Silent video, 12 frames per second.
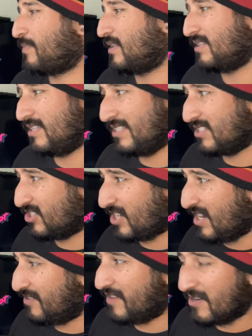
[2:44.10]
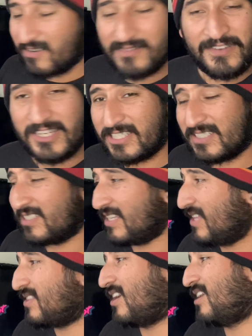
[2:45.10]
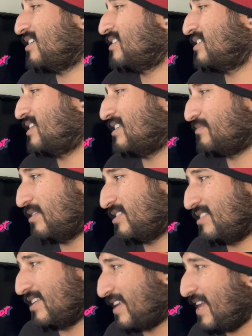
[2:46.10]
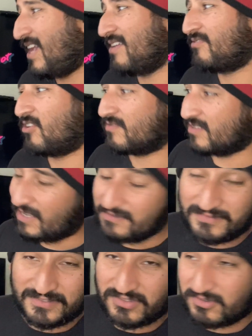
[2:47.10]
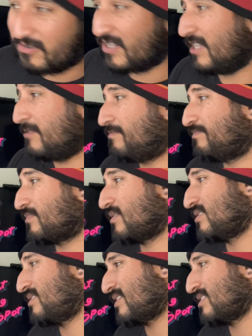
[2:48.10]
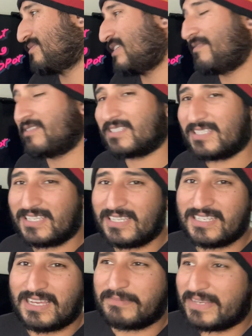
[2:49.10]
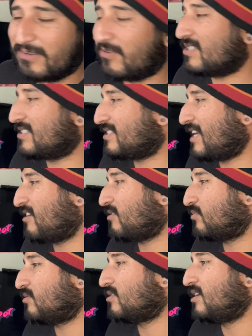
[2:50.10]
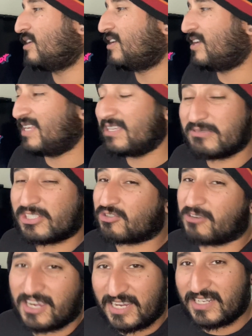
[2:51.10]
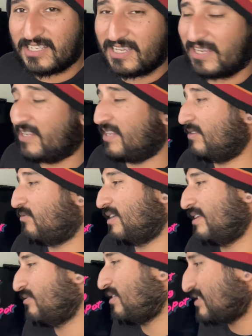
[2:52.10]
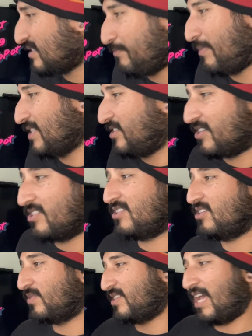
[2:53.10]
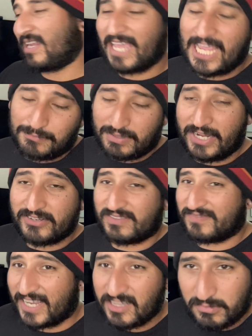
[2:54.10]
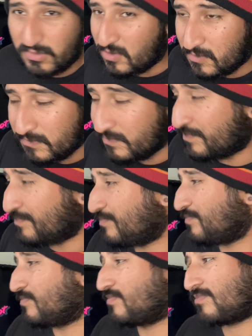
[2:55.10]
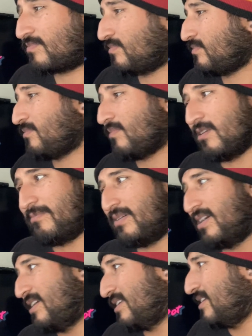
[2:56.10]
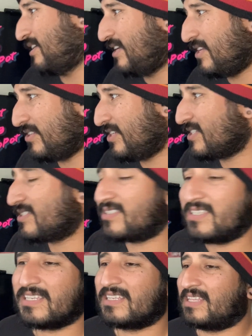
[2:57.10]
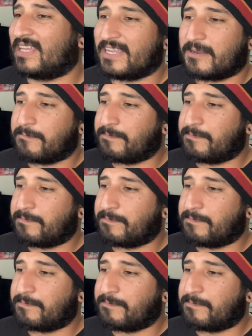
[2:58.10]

He shot it very efficiently, I thought, as much as he can. 4 of 11 from 3. 6 of 17. I mean, it wasn't terrible. And he was trying. And what's the best you can do when you have 8 players available? But you can see it, like,